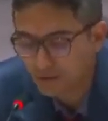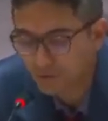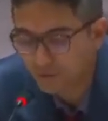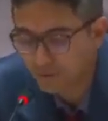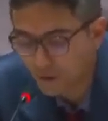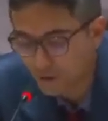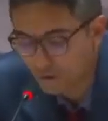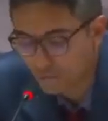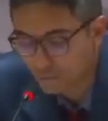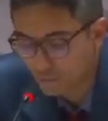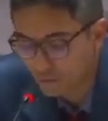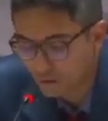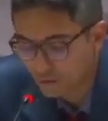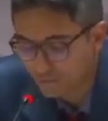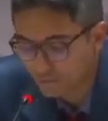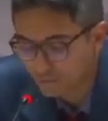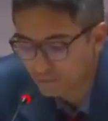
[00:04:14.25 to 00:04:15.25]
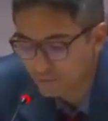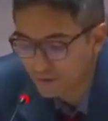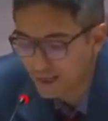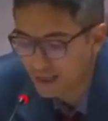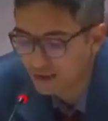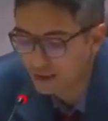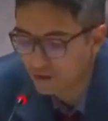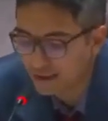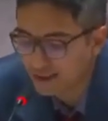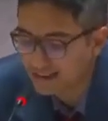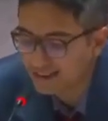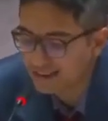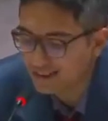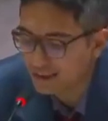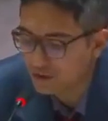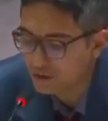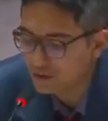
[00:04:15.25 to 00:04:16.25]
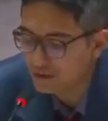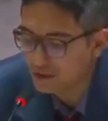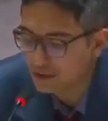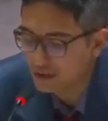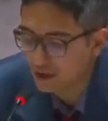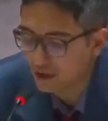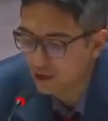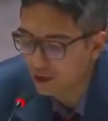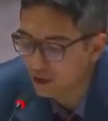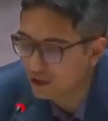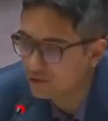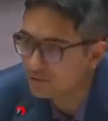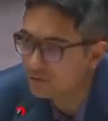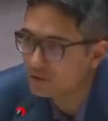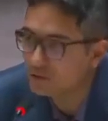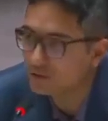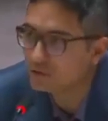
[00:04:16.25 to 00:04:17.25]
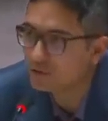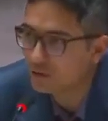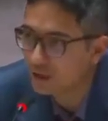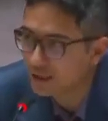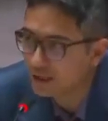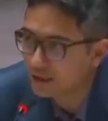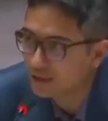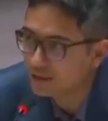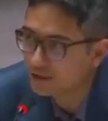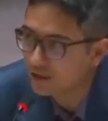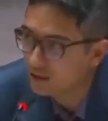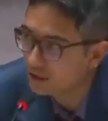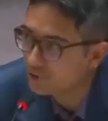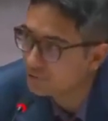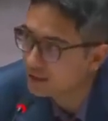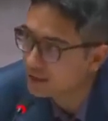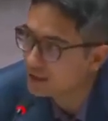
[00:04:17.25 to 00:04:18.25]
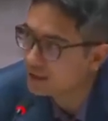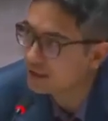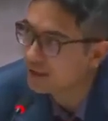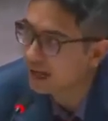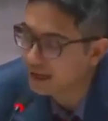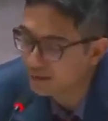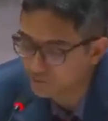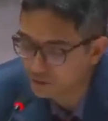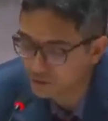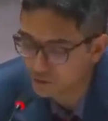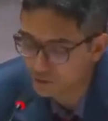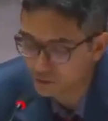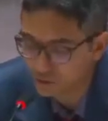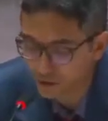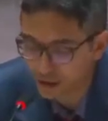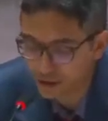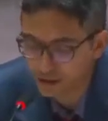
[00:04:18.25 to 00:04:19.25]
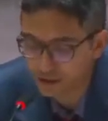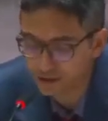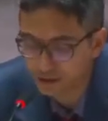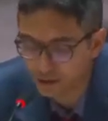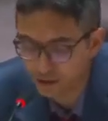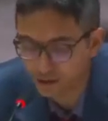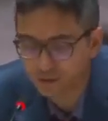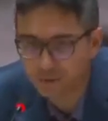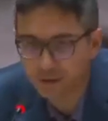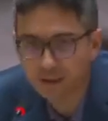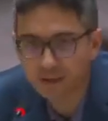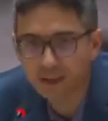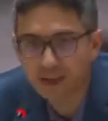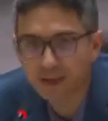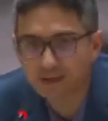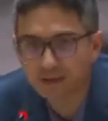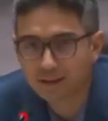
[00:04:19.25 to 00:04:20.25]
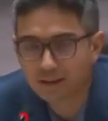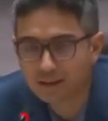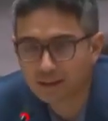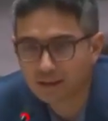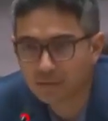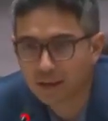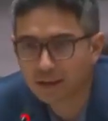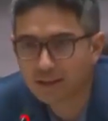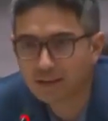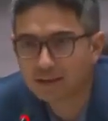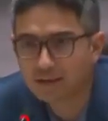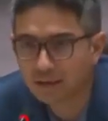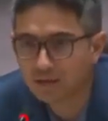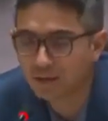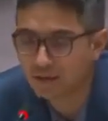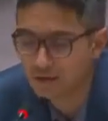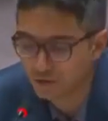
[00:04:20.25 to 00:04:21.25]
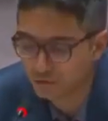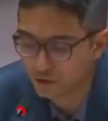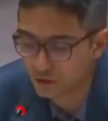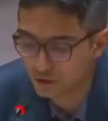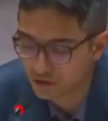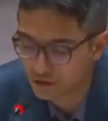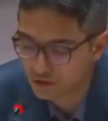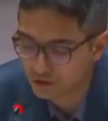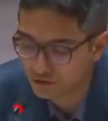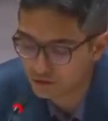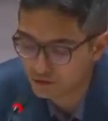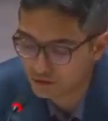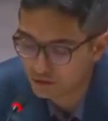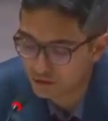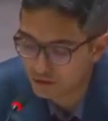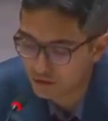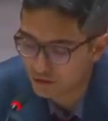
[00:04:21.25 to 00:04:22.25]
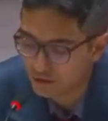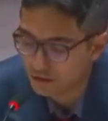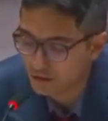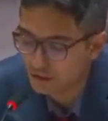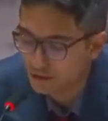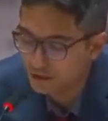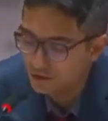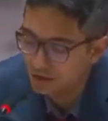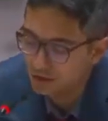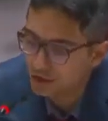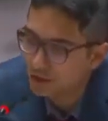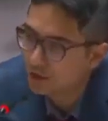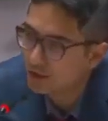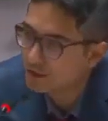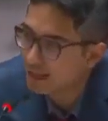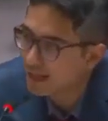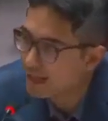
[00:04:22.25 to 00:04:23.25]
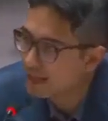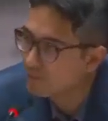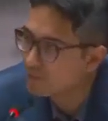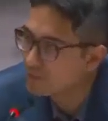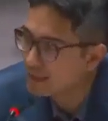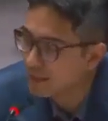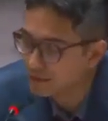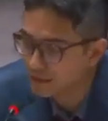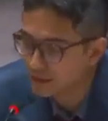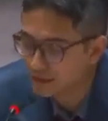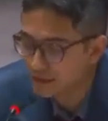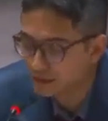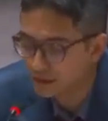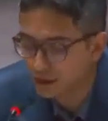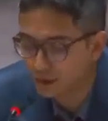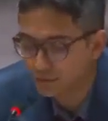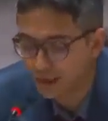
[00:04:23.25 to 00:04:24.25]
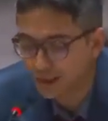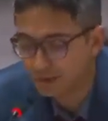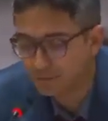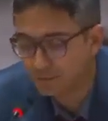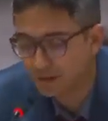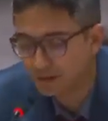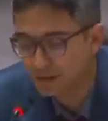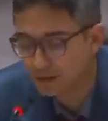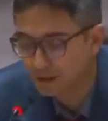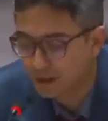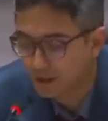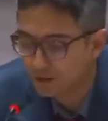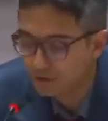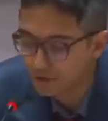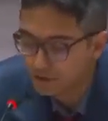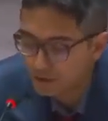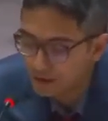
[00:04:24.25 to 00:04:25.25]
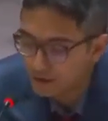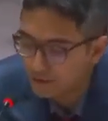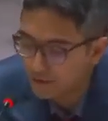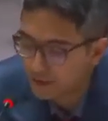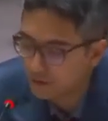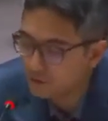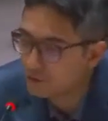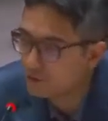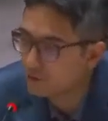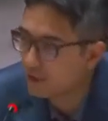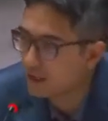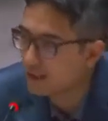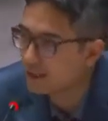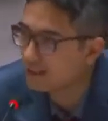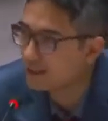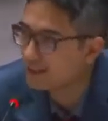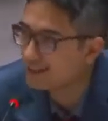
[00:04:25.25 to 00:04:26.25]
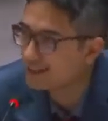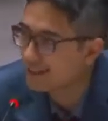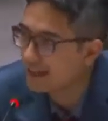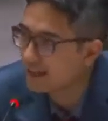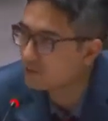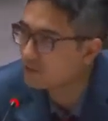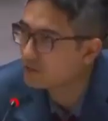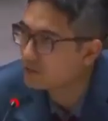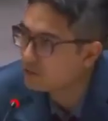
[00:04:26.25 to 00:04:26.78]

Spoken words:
Furthermore, NATO has essentially armed Ukrainian army after Ukrainian army at the expense of its own arsenal. The New York Times sounded the alarm 8 months ago that Ukraine is now the